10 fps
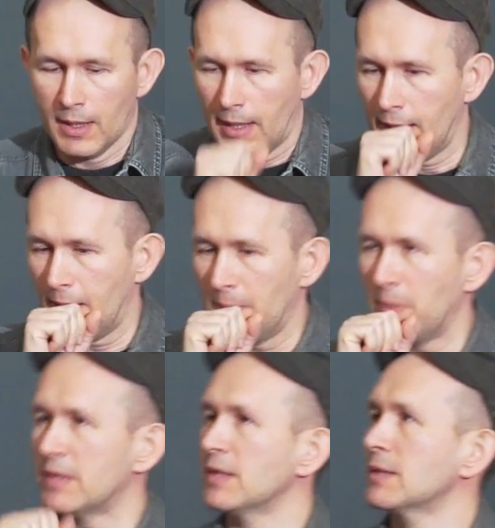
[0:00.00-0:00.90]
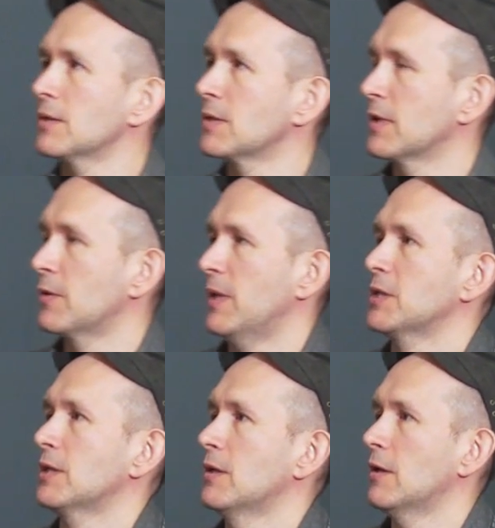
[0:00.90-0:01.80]
But there is also the
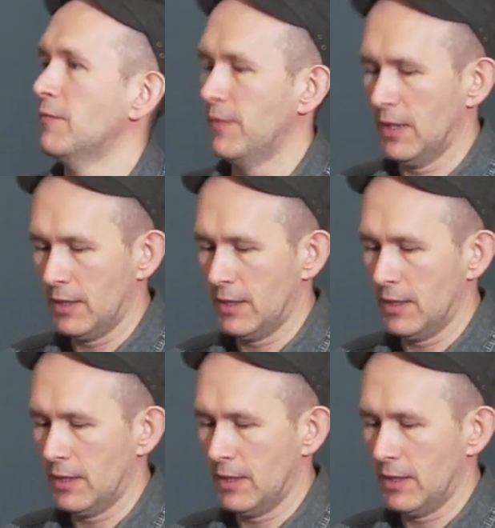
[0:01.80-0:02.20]
question of